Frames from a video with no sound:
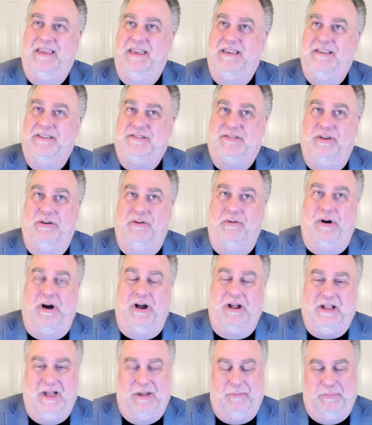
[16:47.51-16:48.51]
So a
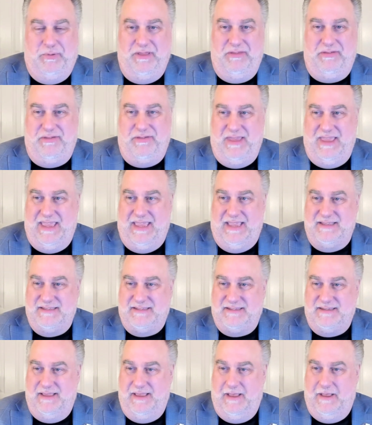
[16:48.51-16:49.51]
couple of
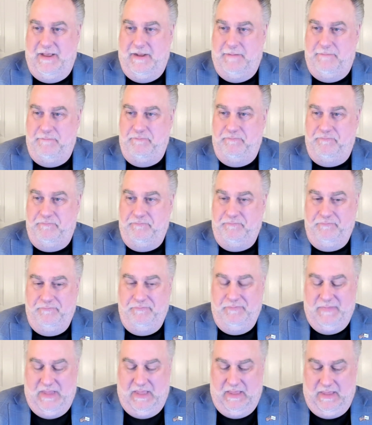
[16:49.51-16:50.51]
things.
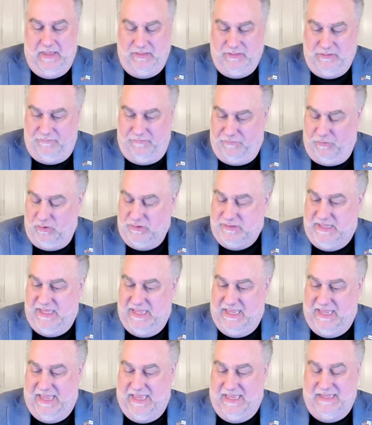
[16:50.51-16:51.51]
The first
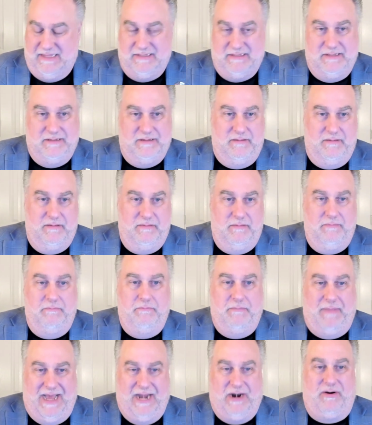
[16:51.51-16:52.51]
thing is
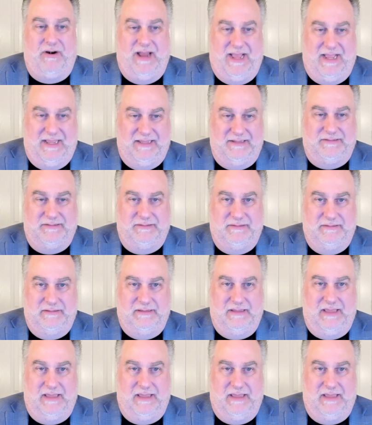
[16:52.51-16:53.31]
modernize.